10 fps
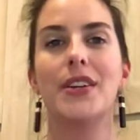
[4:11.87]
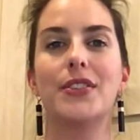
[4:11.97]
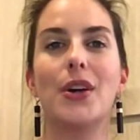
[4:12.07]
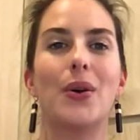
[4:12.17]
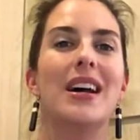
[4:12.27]

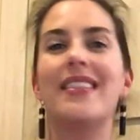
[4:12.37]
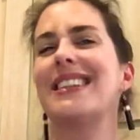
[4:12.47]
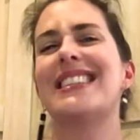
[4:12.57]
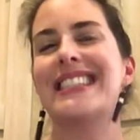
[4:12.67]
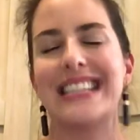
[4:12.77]
So
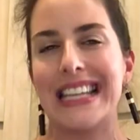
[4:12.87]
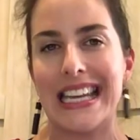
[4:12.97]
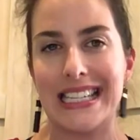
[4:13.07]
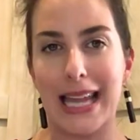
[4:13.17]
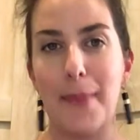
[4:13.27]
that's a silly
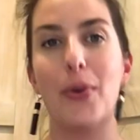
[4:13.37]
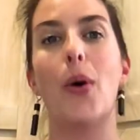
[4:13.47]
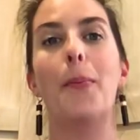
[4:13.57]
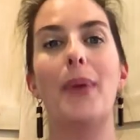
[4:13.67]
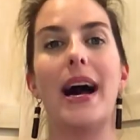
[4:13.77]

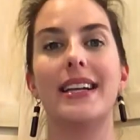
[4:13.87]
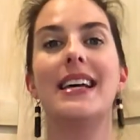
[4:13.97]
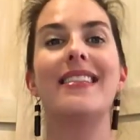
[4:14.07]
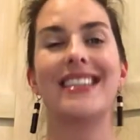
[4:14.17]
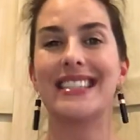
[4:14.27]
example, but
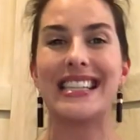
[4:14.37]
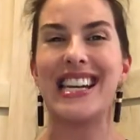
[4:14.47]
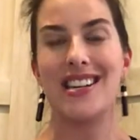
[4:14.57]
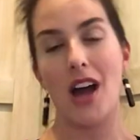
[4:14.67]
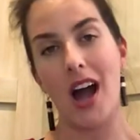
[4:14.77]
that's an
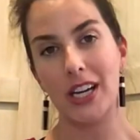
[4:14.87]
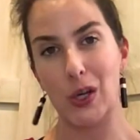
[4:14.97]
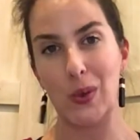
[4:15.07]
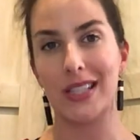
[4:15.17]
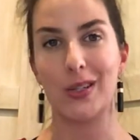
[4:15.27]

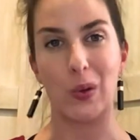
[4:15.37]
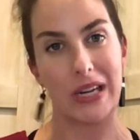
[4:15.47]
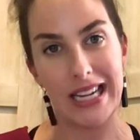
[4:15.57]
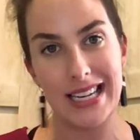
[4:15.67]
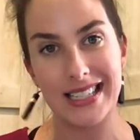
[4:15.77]
innocuous or
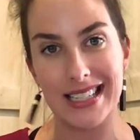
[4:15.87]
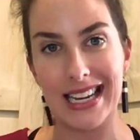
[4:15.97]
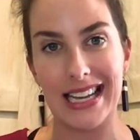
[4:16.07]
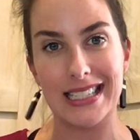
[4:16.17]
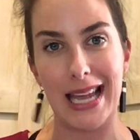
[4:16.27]
innocent
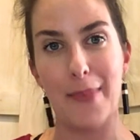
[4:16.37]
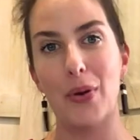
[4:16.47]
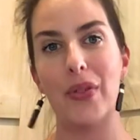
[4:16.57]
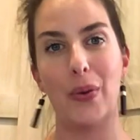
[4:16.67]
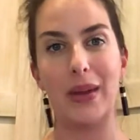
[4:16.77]
example
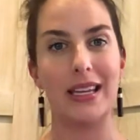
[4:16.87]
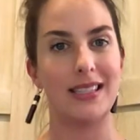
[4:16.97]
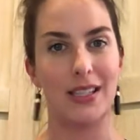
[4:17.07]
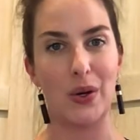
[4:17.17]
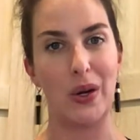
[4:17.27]
that we can
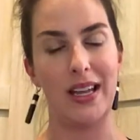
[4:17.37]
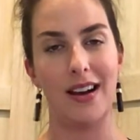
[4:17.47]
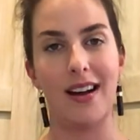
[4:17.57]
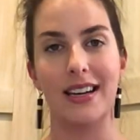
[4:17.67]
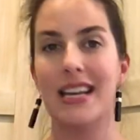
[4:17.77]
zero in
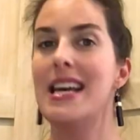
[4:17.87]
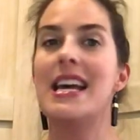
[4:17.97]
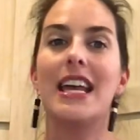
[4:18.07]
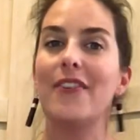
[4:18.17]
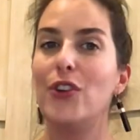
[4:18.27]
on.
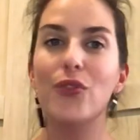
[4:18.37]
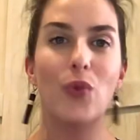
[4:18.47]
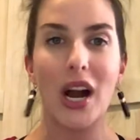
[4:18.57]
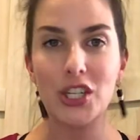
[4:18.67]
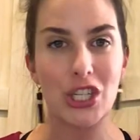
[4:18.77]
If you've
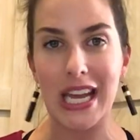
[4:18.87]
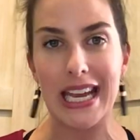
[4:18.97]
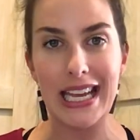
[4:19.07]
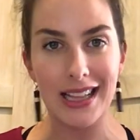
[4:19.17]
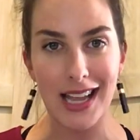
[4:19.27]
watched
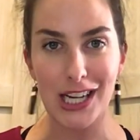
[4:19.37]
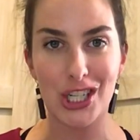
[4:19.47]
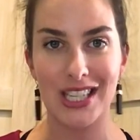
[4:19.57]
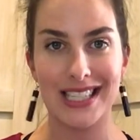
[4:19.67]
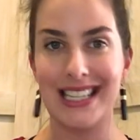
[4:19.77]
any
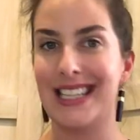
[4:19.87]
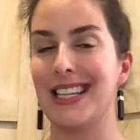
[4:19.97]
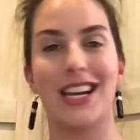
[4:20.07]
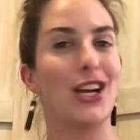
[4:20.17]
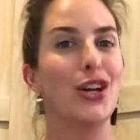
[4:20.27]
election
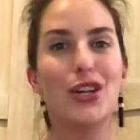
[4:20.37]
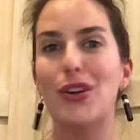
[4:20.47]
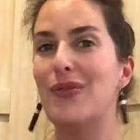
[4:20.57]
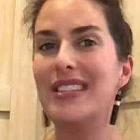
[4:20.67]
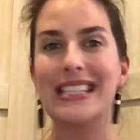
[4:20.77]
season,
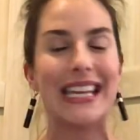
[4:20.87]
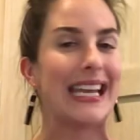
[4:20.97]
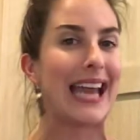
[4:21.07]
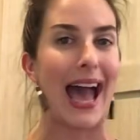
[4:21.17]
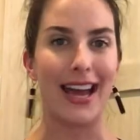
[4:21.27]
you've seen
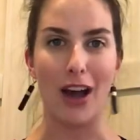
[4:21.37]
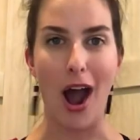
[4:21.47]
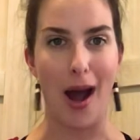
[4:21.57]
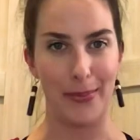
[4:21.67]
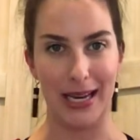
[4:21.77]
ad
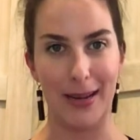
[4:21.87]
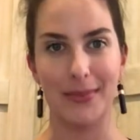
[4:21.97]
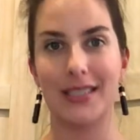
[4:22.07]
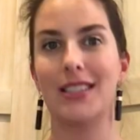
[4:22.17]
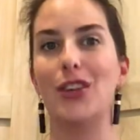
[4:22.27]
hominems.
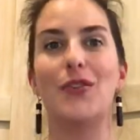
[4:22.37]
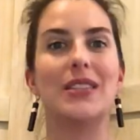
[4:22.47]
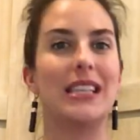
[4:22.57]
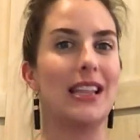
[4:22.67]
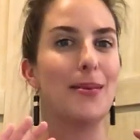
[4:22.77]
You've
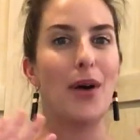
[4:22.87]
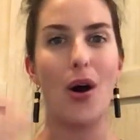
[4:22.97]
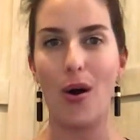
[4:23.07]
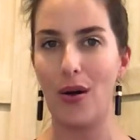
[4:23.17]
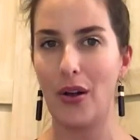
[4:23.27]
seen them
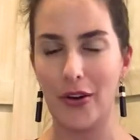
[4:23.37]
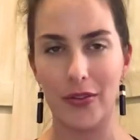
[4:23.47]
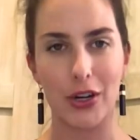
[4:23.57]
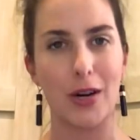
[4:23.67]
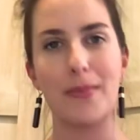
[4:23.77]
all over
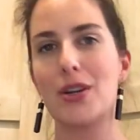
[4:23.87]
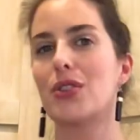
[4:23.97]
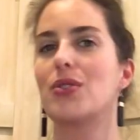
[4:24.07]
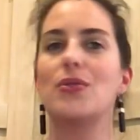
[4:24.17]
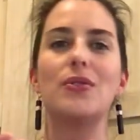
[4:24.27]

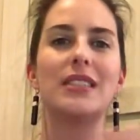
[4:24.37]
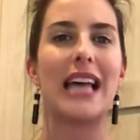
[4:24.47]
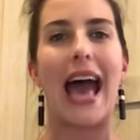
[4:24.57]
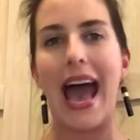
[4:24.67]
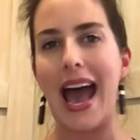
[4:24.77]
commercials,
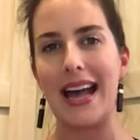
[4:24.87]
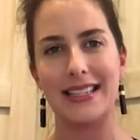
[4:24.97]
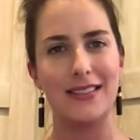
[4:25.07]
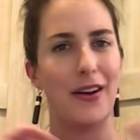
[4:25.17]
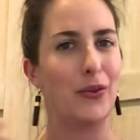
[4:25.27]

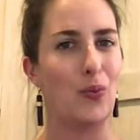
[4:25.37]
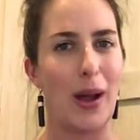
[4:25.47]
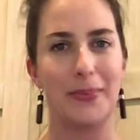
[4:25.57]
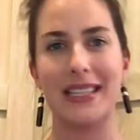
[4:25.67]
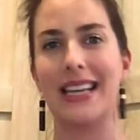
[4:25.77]
ads, on
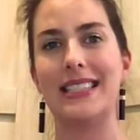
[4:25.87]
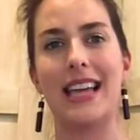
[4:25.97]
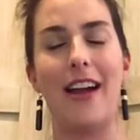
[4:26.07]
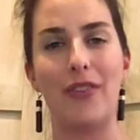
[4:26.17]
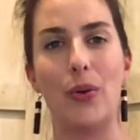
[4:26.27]
websites,
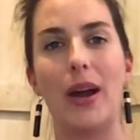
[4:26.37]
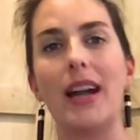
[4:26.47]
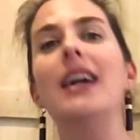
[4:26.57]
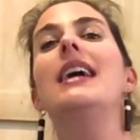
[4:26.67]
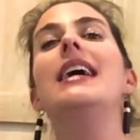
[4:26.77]

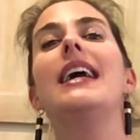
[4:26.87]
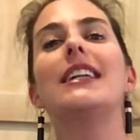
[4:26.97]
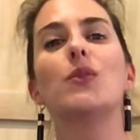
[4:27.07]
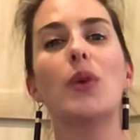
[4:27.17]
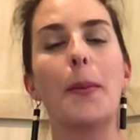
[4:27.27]
everywhere.
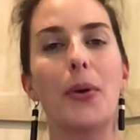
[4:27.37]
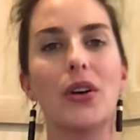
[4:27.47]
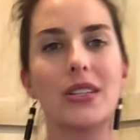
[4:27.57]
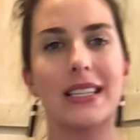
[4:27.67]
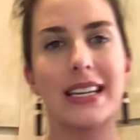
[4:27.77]
It's when a
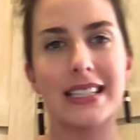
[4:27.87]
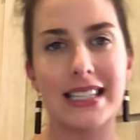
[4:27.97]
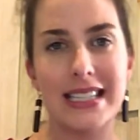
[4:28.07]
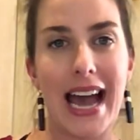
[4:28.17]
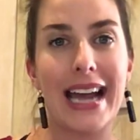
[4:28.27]
person is
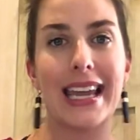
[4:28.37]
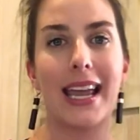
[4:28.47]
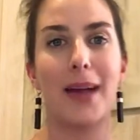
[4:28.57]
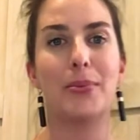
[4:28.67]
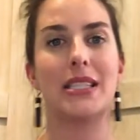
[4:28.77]
attacking
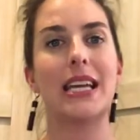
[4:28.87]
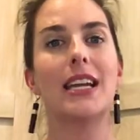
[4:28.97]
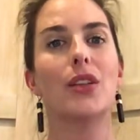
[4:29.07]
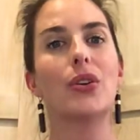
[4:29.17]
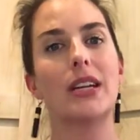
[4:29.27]
a
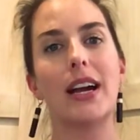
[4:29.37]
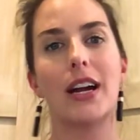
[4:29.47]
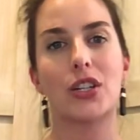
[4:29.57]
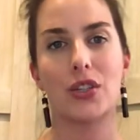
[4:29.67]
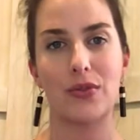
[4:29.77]
particular
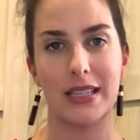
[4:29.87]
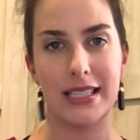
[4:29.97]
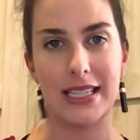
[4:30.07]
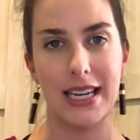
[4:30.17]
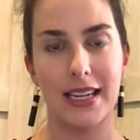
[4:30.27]

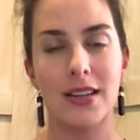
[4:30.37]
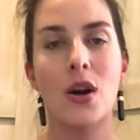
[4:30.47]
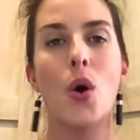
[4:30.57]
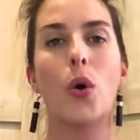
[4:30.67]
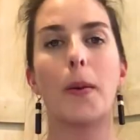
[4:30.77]
characteristic
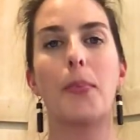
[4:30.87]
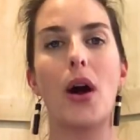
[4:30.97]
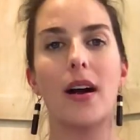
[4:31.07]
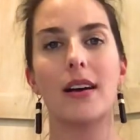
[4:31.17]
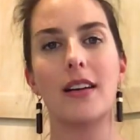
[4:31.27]
or
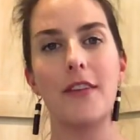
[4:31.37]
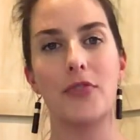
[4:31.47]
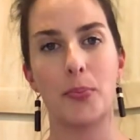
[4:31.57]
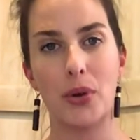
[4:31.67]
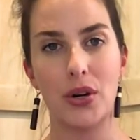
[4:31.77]
part of the
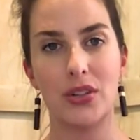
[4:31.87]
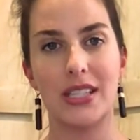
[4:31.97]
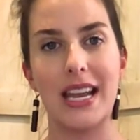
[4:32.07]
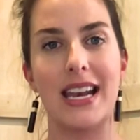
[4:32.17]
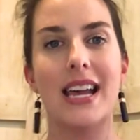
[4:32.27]

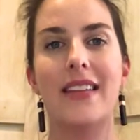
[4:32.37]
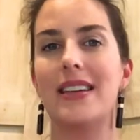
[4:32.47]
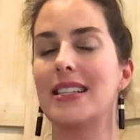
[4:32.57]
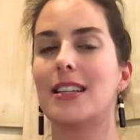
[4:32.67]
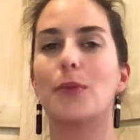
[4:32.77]
person that
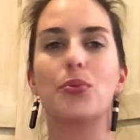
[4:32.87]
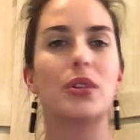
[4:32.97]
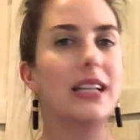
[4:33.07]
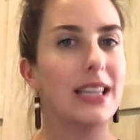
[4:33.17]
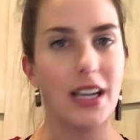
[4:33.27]
is
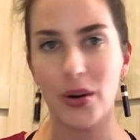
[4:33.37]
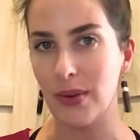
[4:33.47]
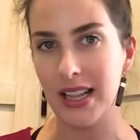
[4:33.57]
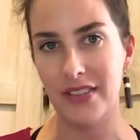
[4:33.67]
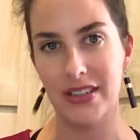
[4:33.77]
completely
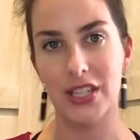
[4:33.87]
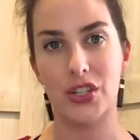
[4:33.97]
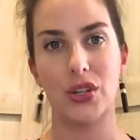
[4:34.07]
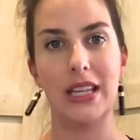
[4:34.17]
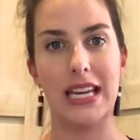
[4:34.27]
irrelevant
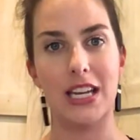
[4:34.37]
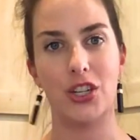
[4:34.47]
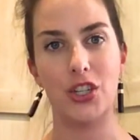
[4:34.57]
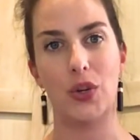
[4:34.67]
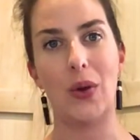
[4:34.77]
to the
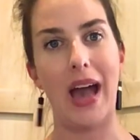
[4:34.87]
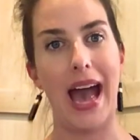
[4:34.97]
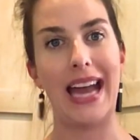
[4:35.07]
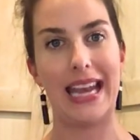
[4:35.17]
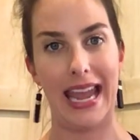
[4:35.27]
issue at
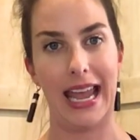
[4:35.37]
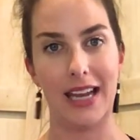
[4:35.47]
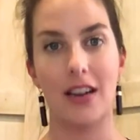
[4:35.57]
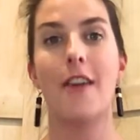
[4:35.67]
hand.